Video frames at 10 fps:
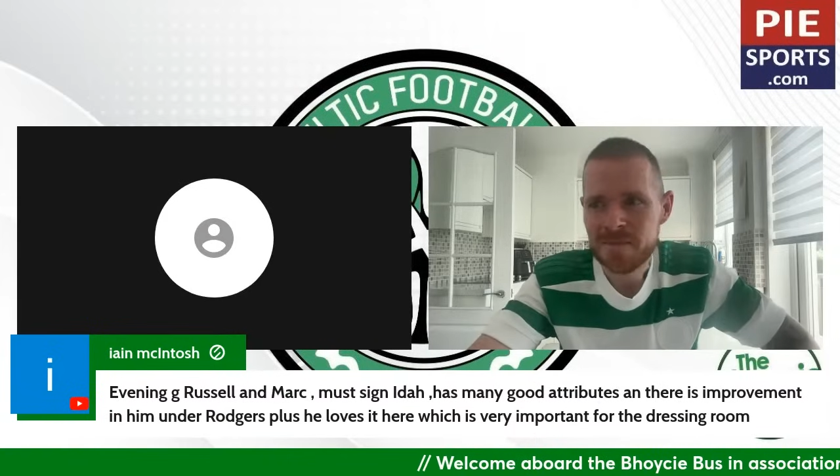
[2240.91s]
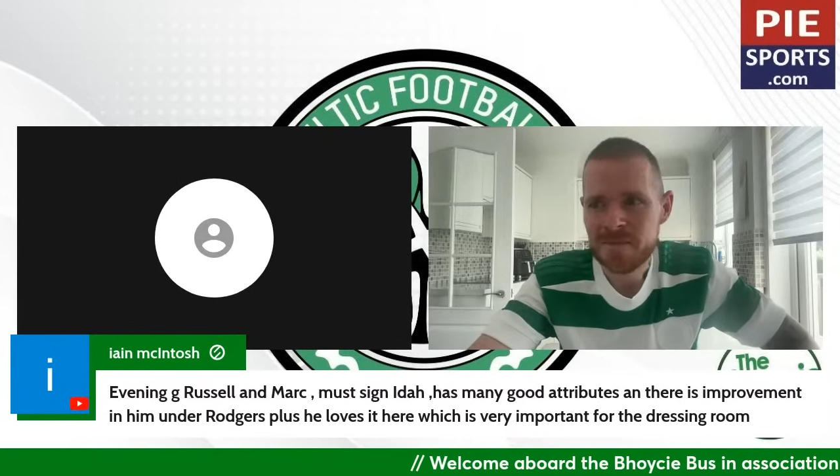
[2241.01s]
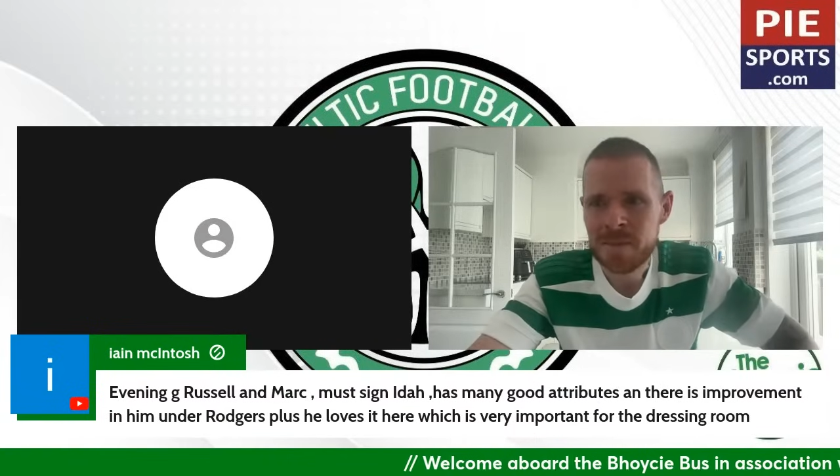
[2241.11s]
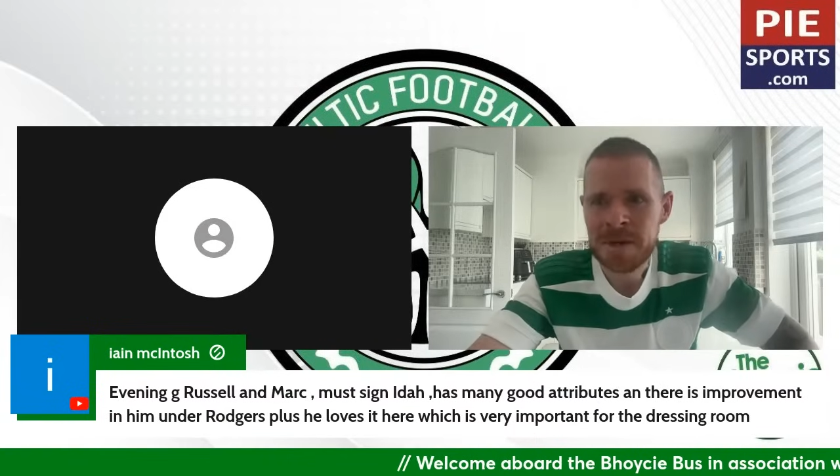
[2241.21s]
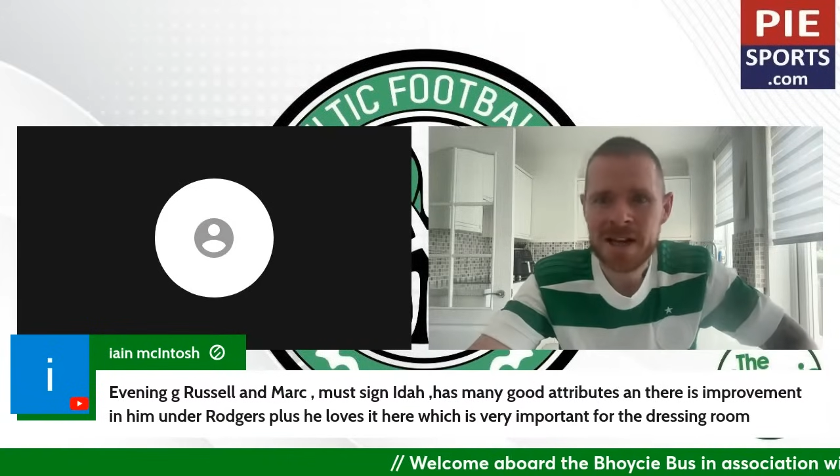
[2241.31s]

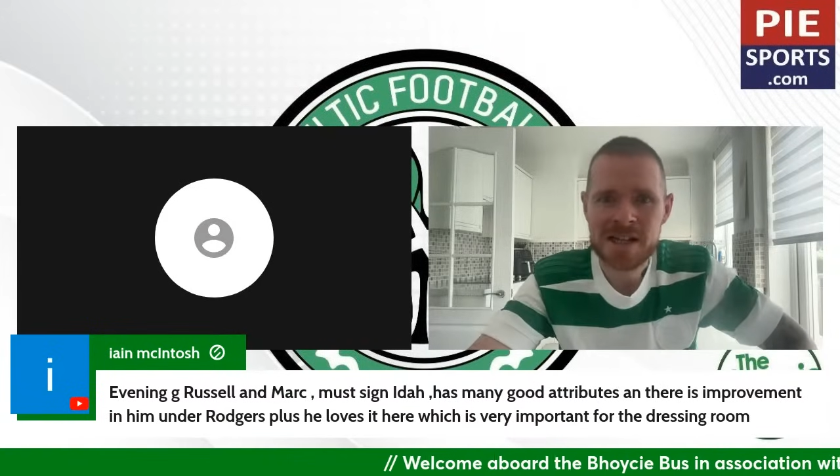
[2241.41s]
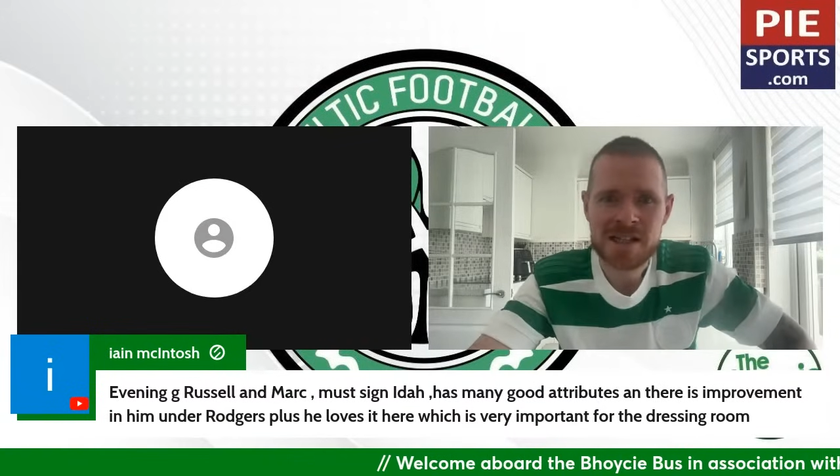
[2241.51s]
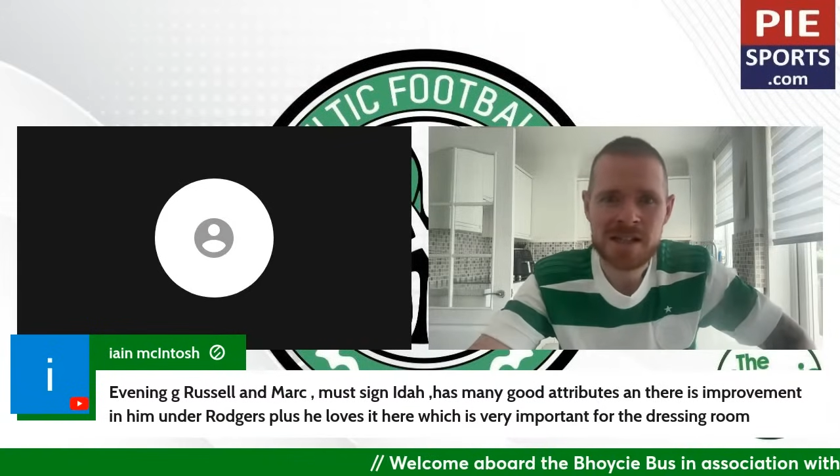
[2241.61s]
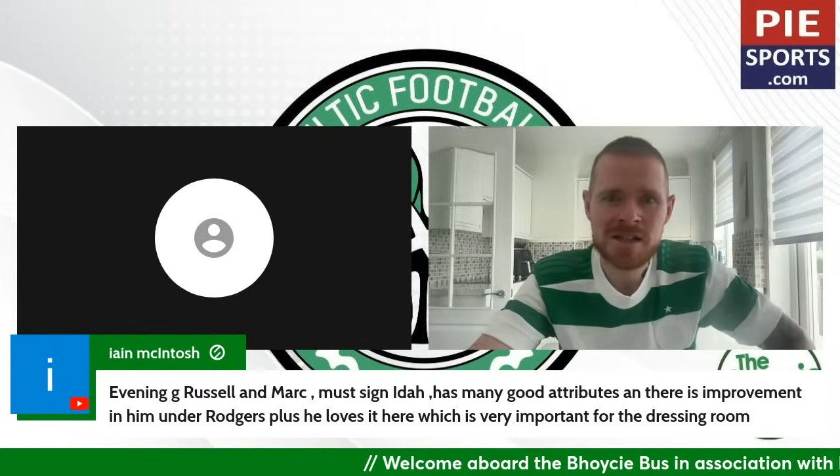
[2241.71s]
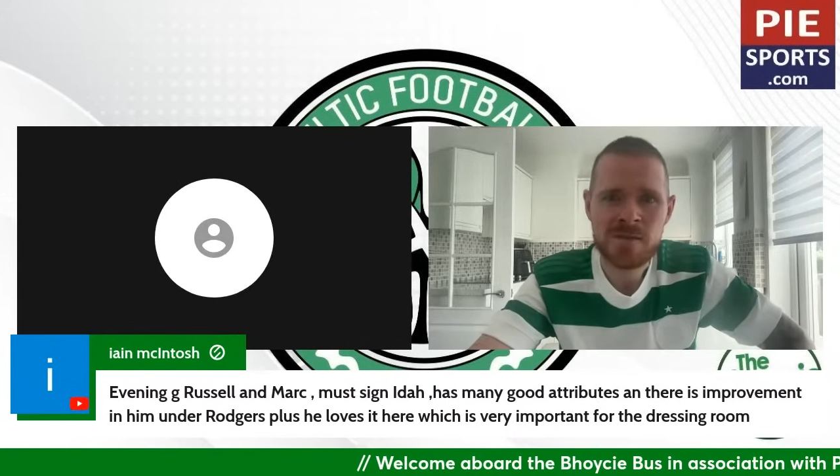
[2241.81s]
maybe next
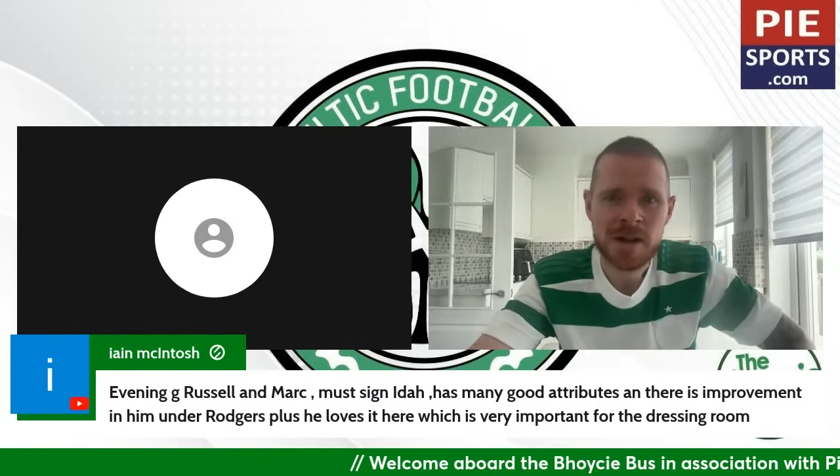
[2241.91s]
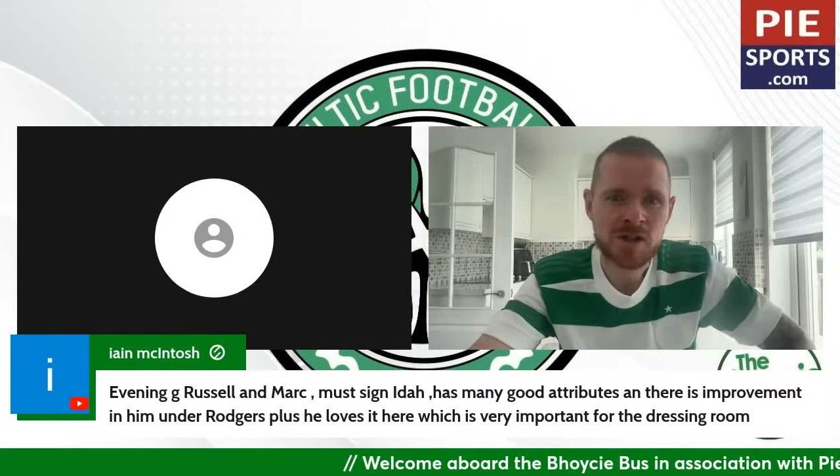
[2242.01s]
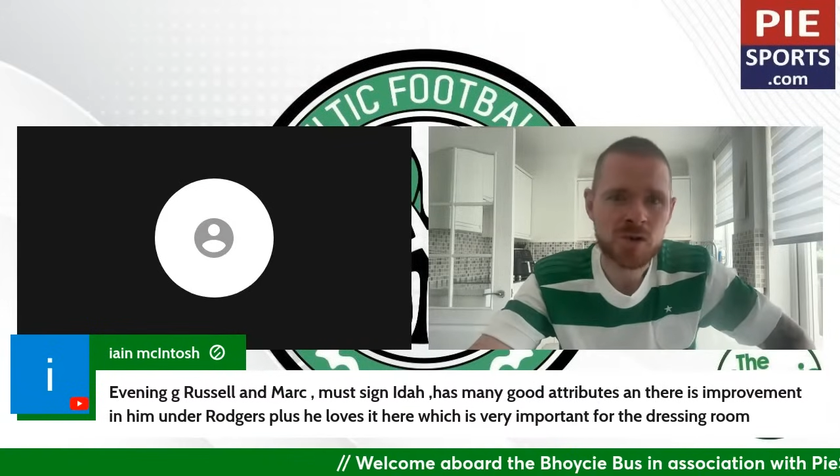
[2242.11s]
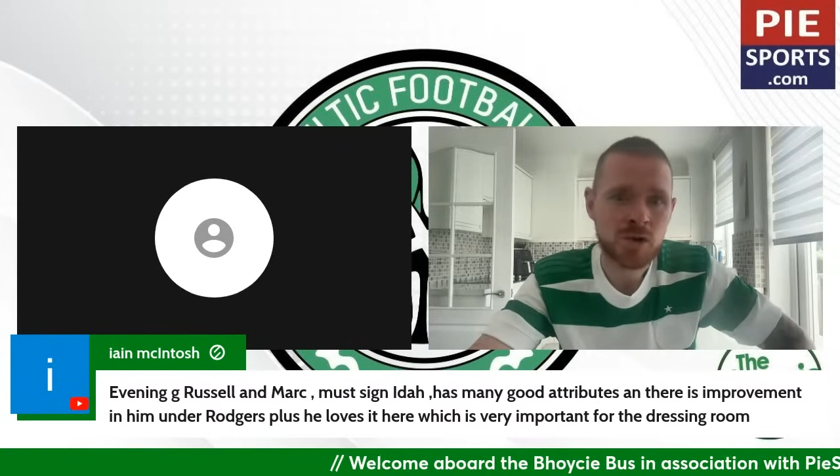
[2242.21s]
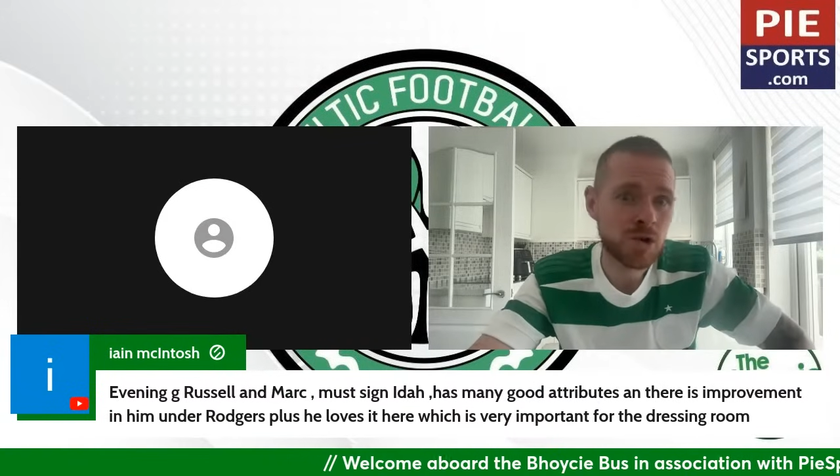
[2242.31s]
season might score